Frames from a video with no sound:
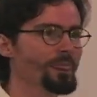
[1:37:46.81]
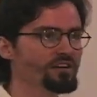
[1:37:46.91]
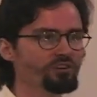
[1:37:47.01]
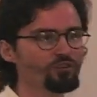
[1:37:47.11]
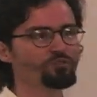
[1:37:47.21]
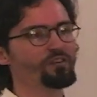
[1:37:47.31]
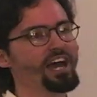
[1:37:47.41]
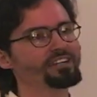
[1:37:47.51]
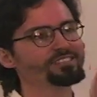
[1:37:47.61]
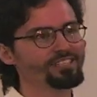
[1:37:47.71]
You know, you're
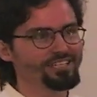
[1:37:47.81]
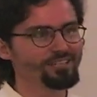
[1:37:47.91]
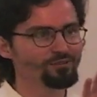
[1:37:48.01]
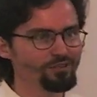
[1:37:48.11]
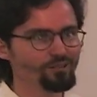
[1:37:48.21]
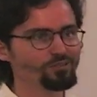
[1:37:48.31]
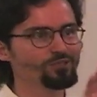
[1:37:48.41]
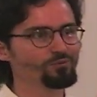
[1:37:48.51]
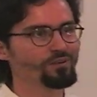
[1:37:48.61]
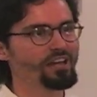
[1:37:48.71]
fasting, you know,
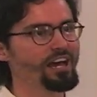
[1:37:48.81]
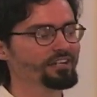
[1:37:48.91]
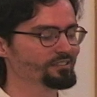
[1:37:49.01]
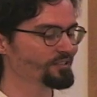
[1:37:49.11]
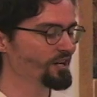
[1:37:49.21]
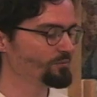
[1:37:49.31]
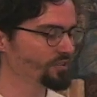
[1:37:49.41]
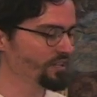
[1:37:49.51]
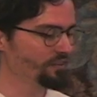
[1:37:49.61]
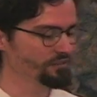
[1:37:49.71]
just relax and calm
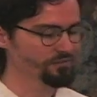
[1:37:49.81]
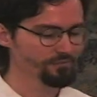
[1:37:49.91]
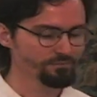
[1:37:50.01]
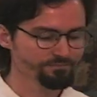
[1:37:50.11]
down.